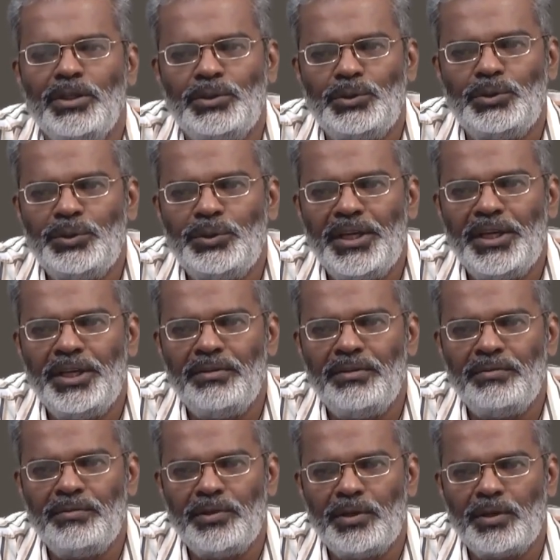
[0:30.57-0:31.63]
Today
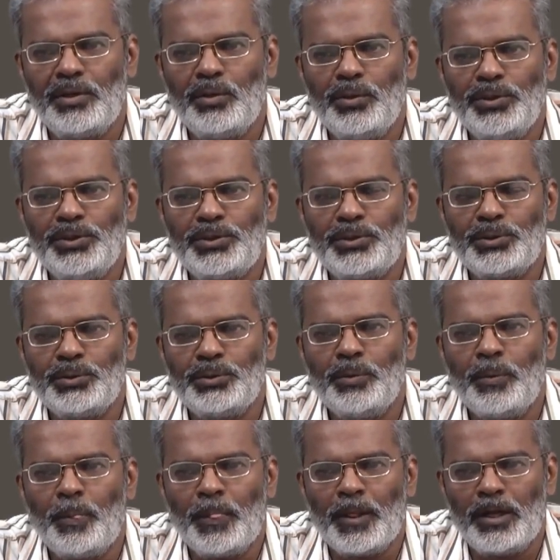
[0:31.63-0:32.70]
we are going to
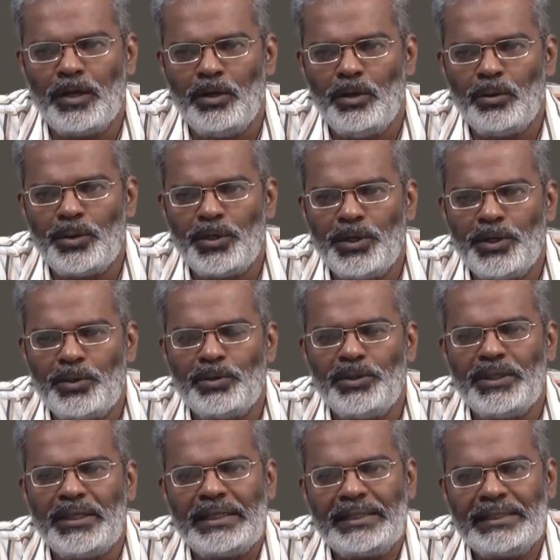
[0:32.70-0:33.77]
look into
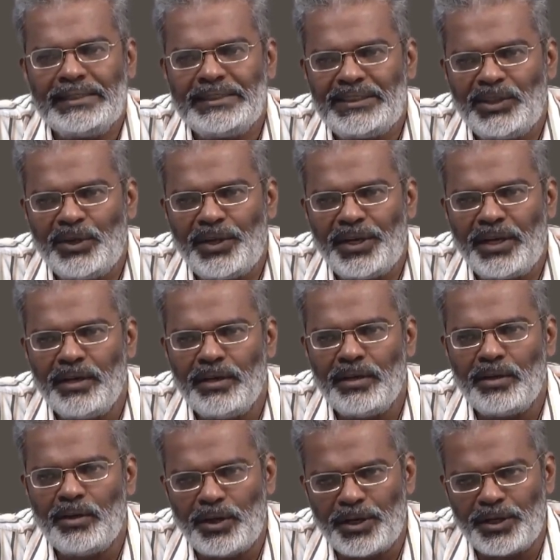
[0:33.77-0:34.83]
the historical
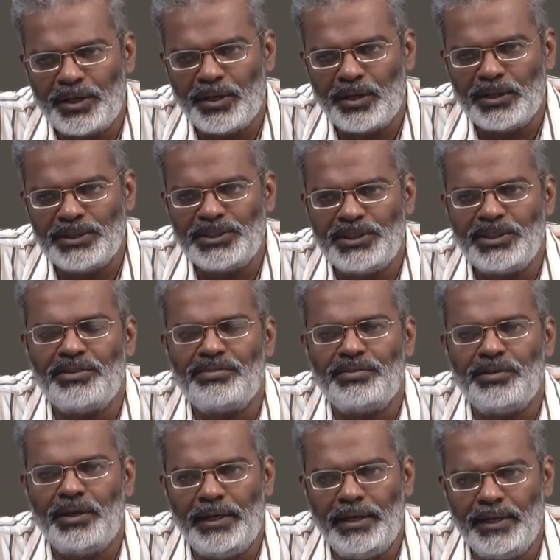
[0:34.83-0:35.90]
archaeology of
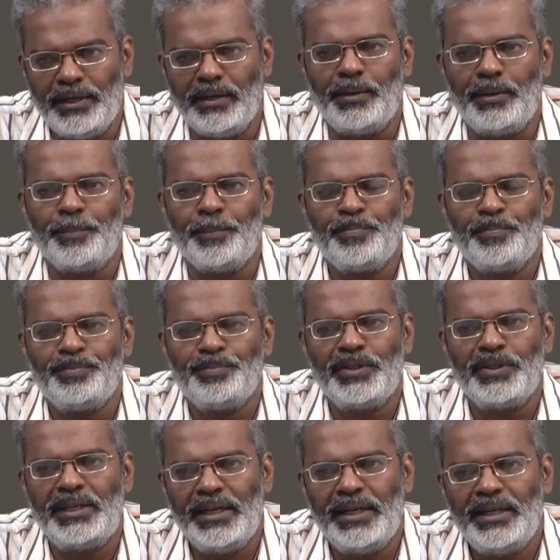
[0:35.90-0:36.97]
India. The
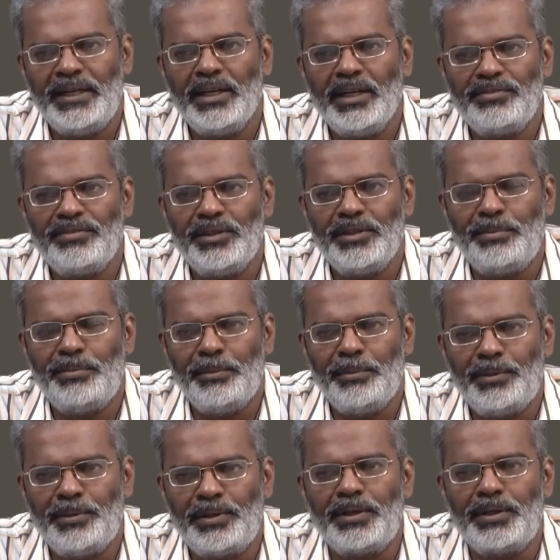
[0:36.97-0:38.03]
title of the
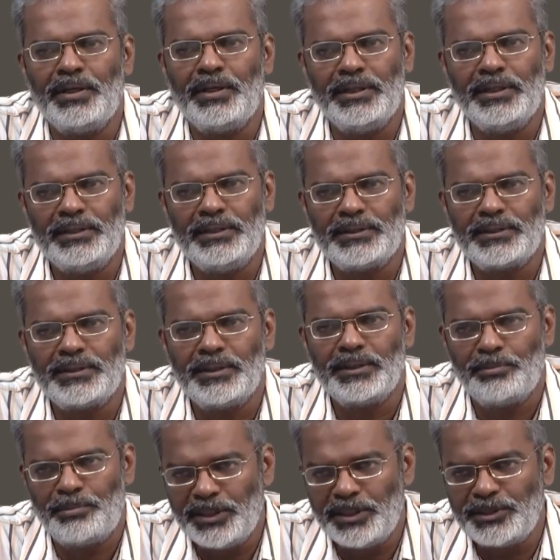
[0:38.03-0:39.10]
paper is
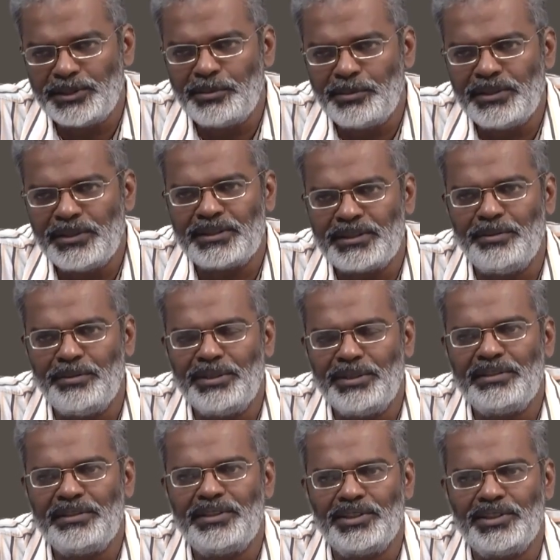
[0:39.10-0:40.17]
Principles and
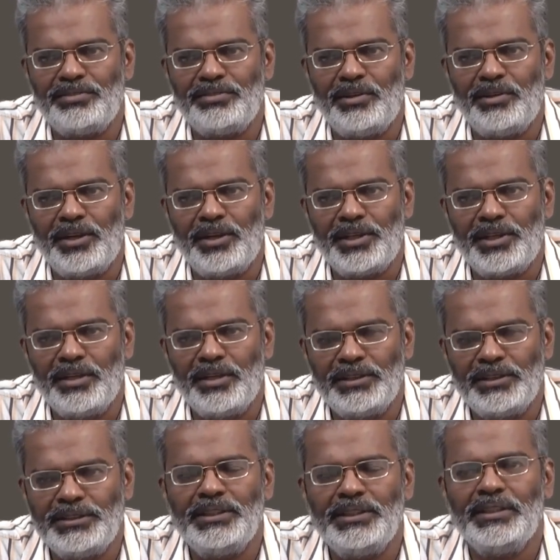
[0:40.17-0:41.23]
Methods of
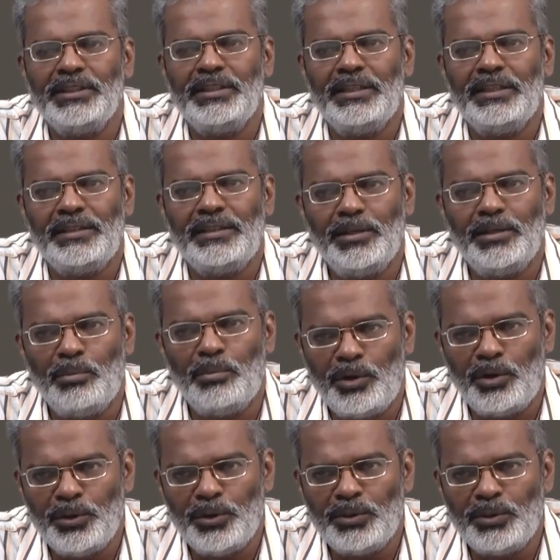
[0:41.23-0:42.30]
Archaeology. The
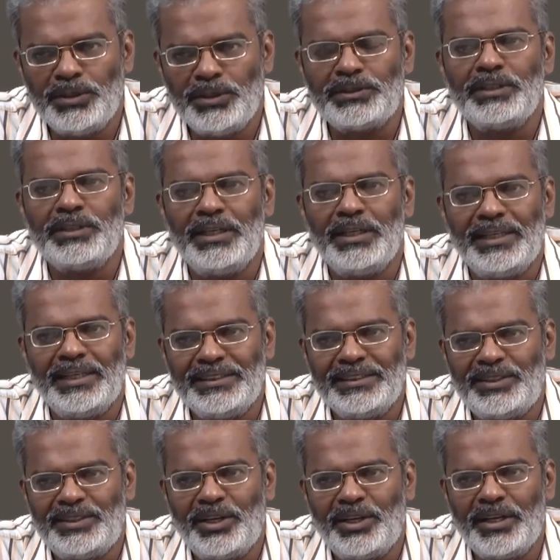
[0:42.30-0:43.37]
module is
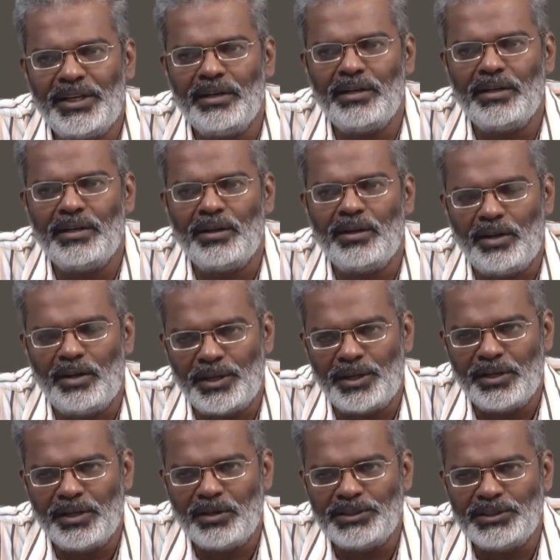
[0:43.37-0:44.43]
Historical
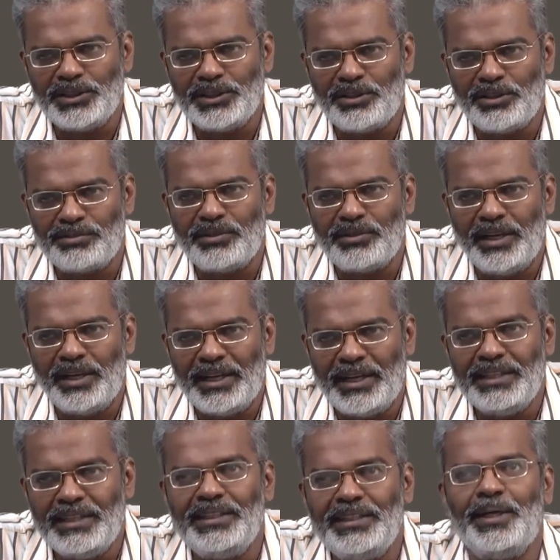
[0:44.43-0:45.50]
Archaeology of
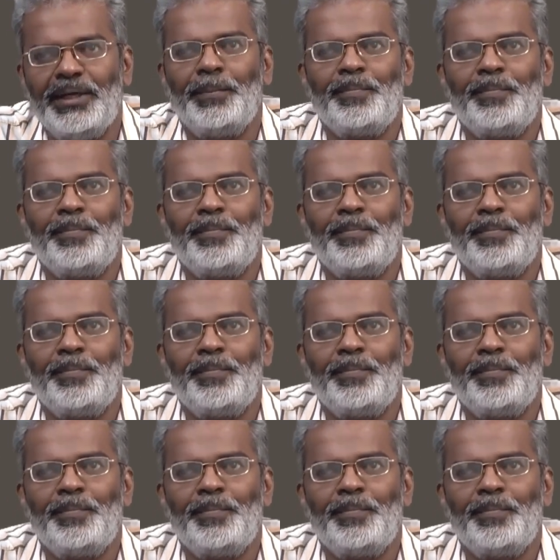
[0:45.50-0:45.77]
India.